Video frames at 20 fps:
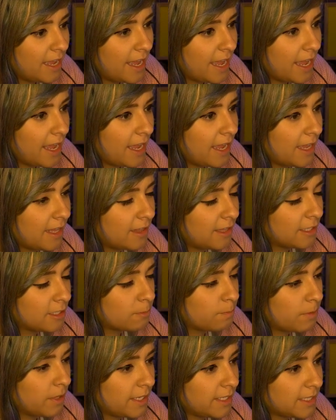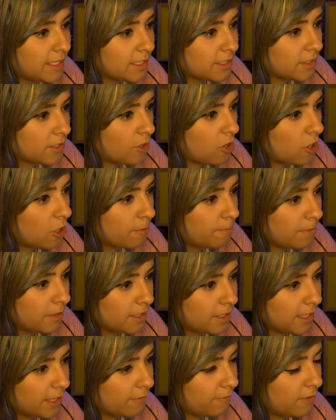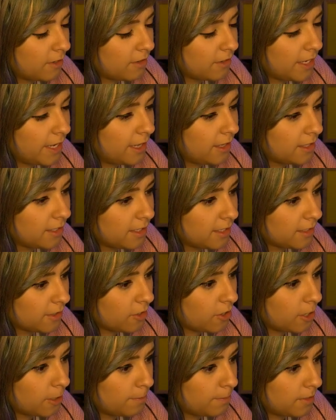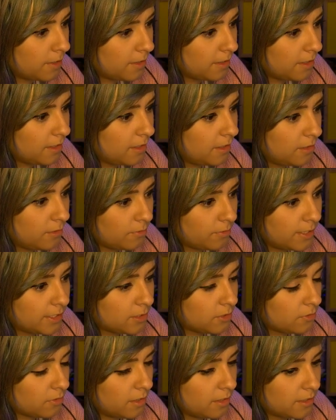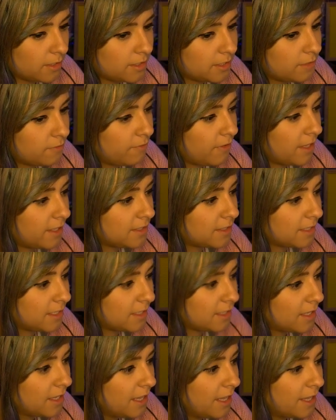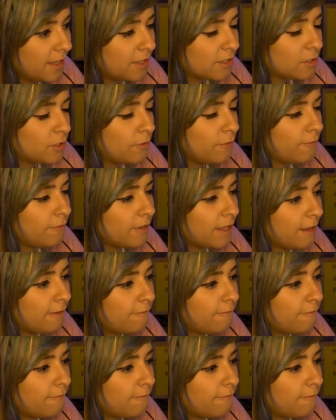And this place has carpet, like very elegant carpet in the restaurant, because it's fancy. The souffle